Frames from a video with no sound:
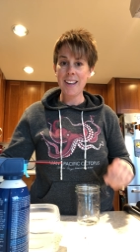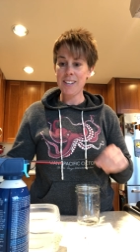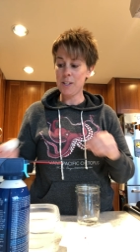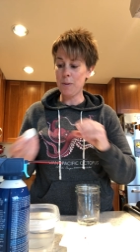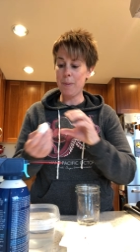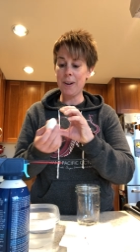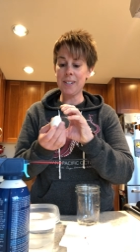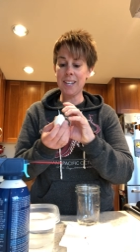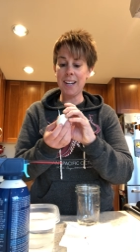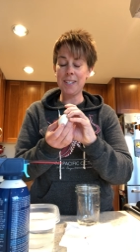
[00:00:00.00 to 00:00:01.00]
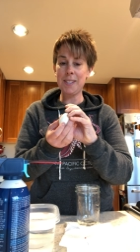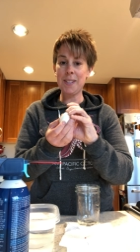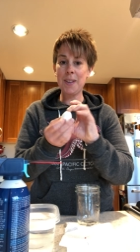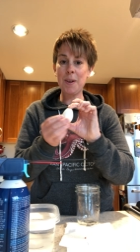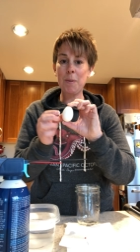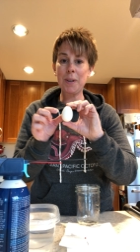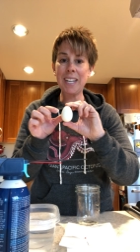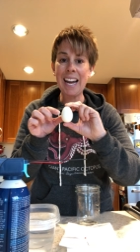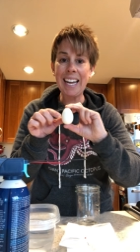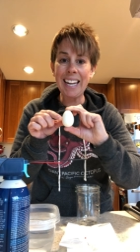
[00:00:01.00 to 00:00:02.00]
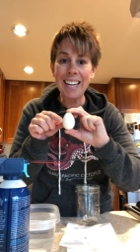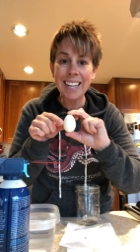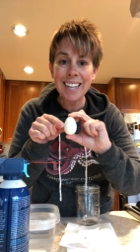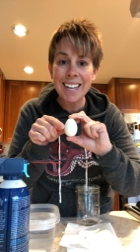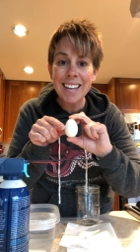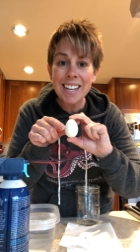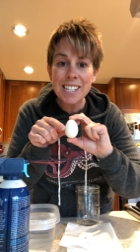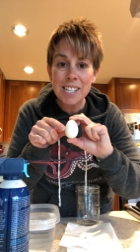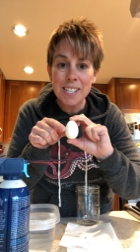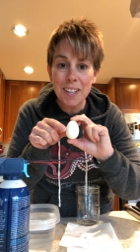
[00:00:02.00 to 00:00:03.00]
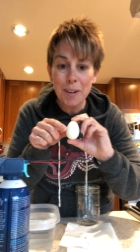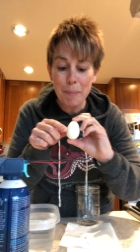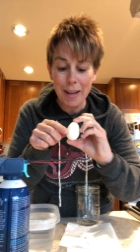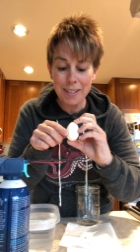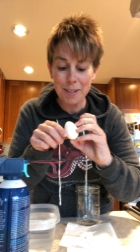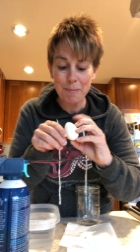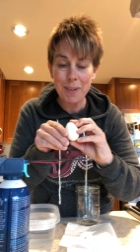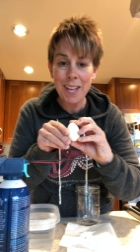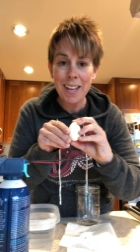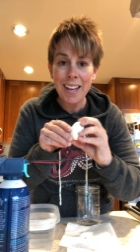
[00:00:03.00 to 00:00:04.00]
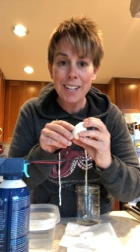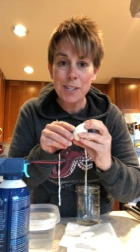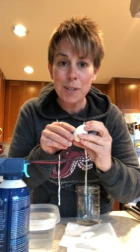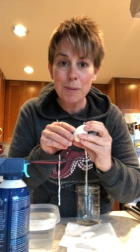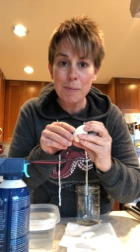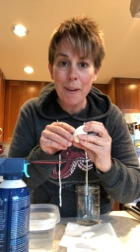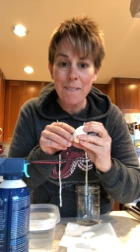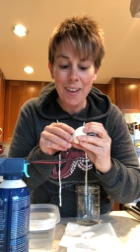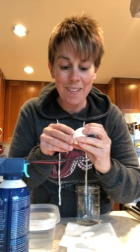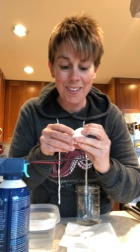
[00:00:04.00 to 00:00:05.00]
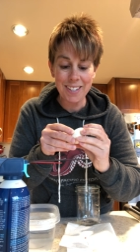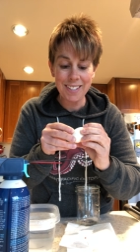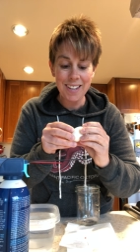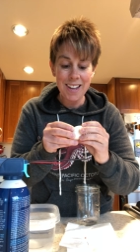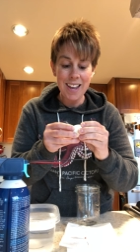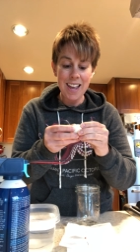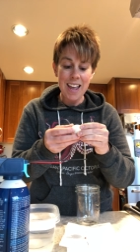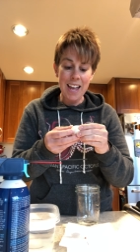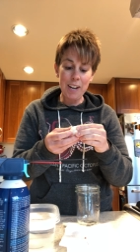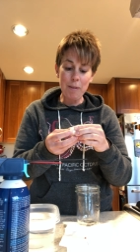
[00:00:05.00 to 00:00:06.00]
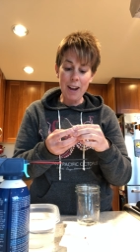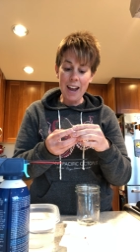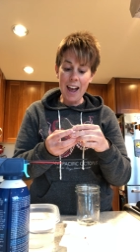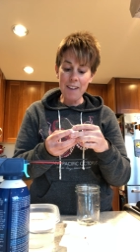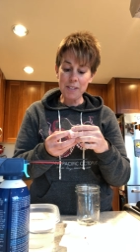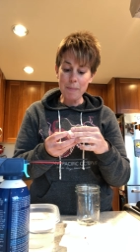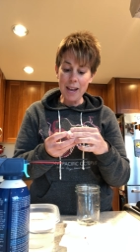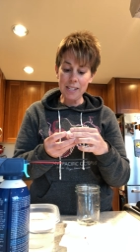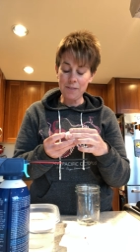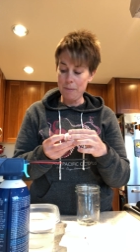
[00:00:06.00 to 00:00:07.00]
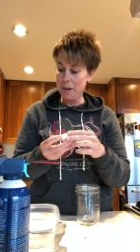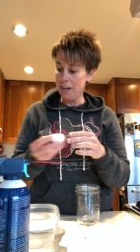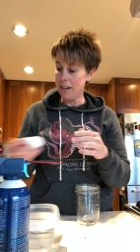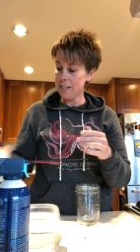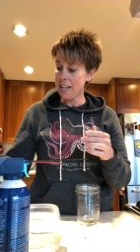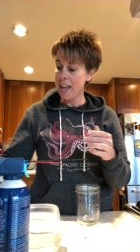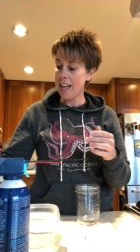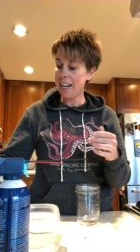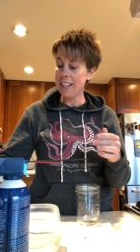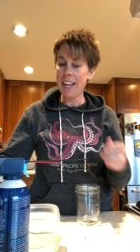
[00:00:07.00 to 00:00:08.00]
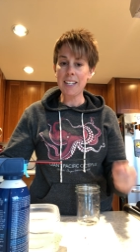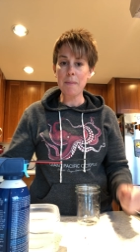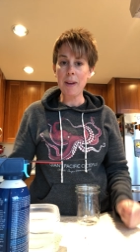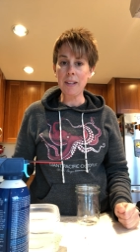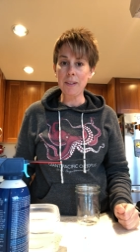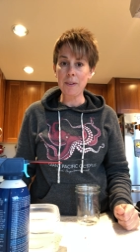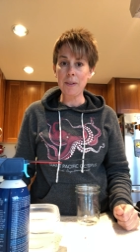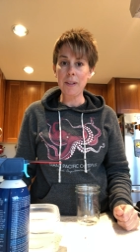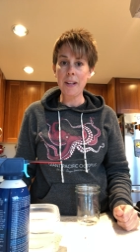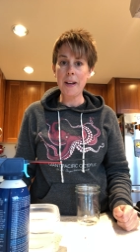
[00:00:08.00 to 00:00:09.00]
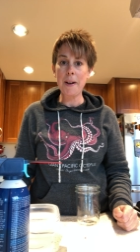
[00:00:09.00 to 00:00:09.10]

So Butter's eggs were tiny. She's a little bantam, and she was my favorite. Anyway, I have some eggs from hers, and I'd like to make a little